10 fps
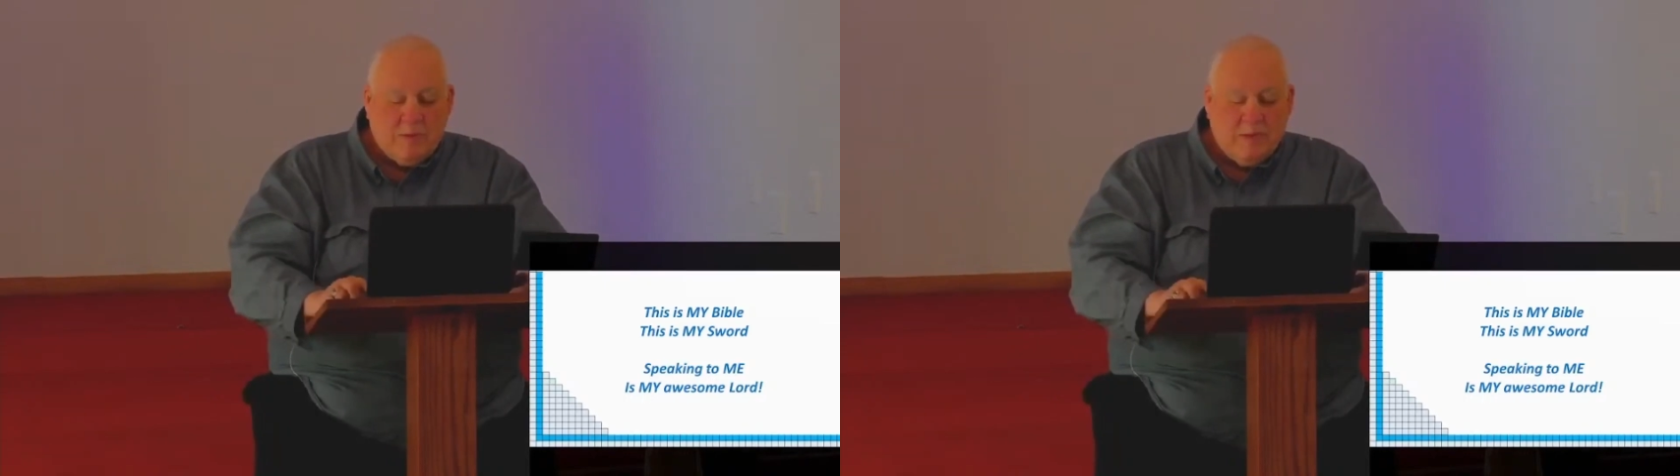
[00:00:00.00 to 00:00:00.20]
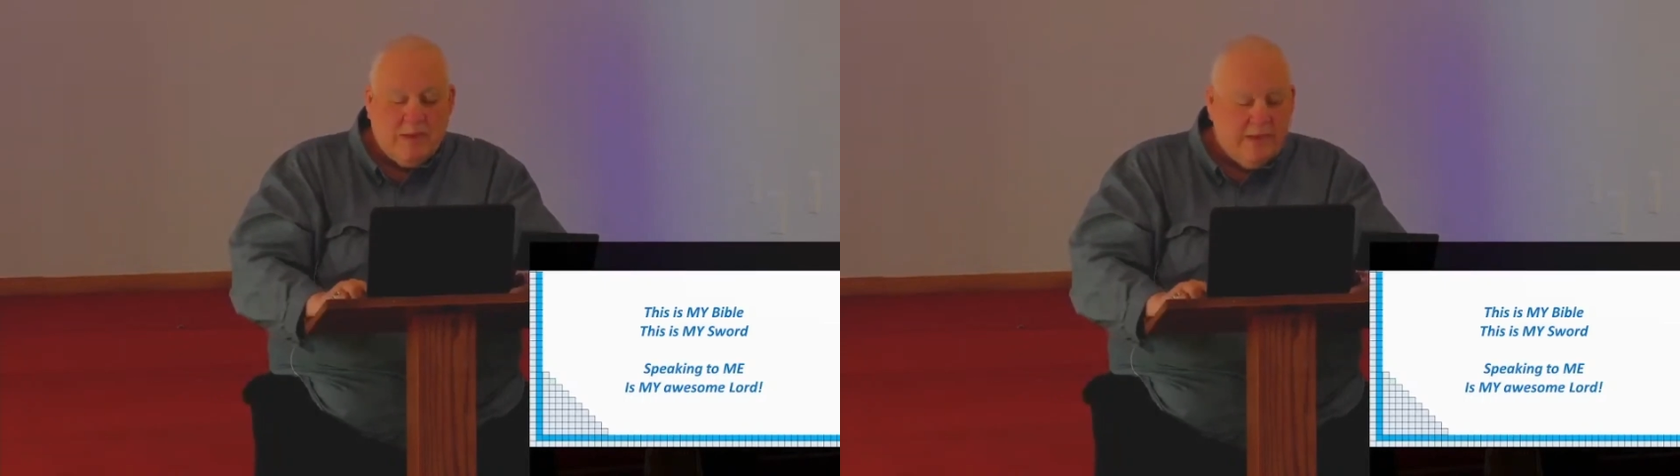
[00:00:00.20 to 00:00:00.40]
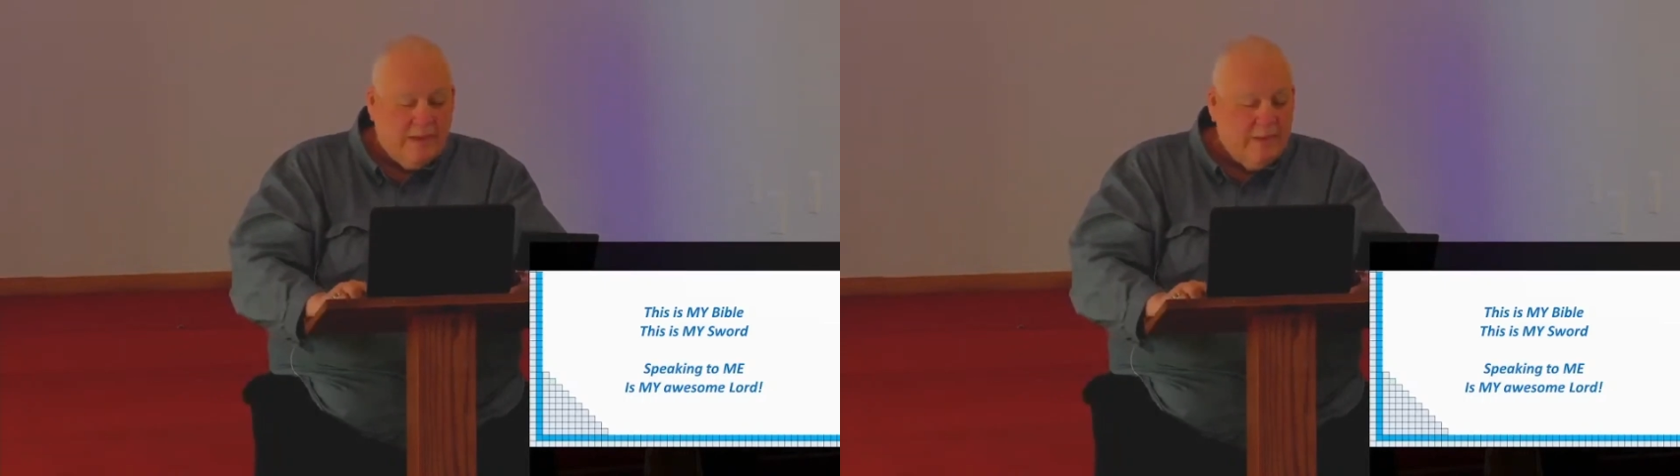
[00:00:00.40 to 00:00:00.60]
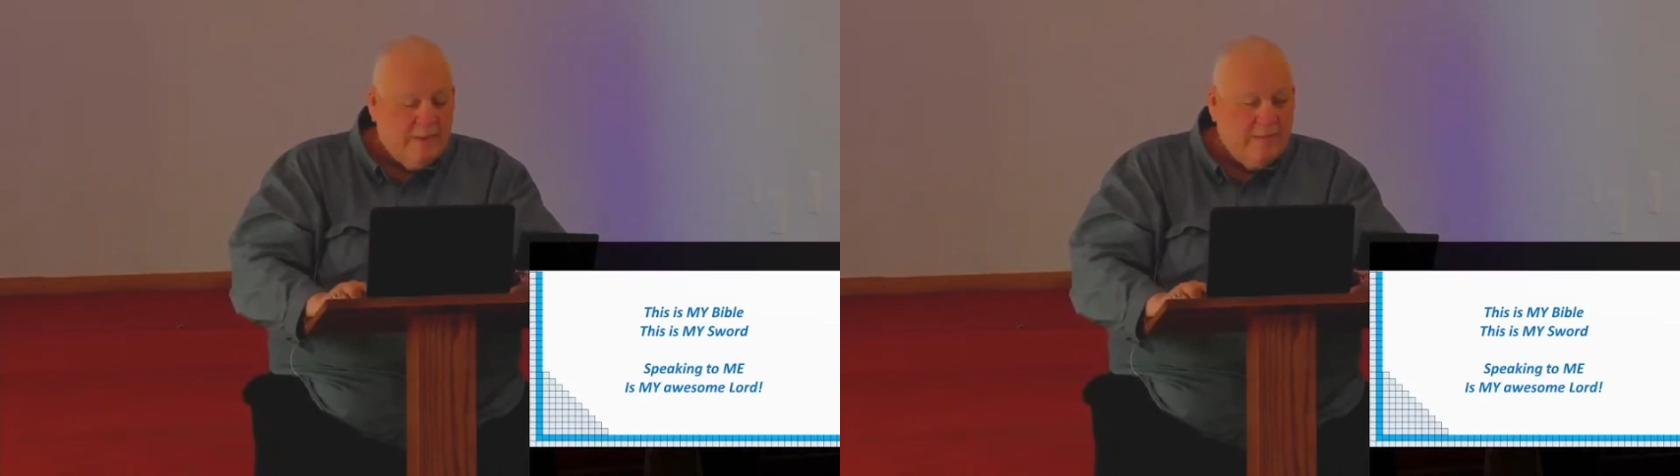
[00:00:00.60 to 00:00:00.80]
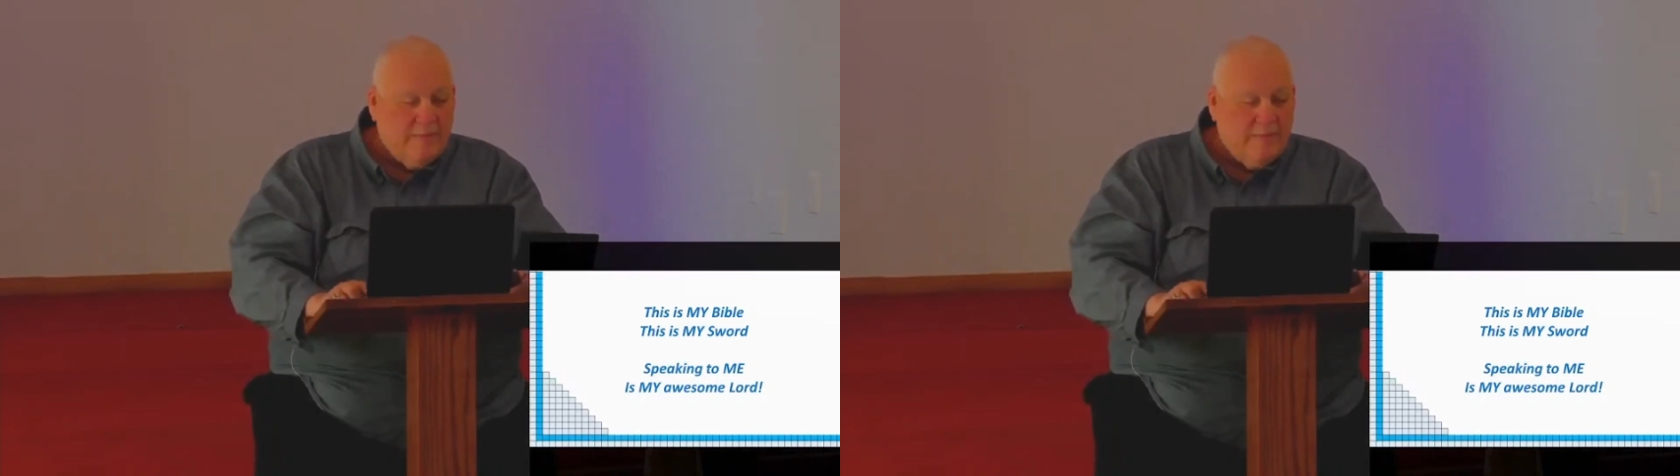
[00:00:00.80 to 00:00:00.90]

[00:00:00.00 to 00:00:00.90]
said,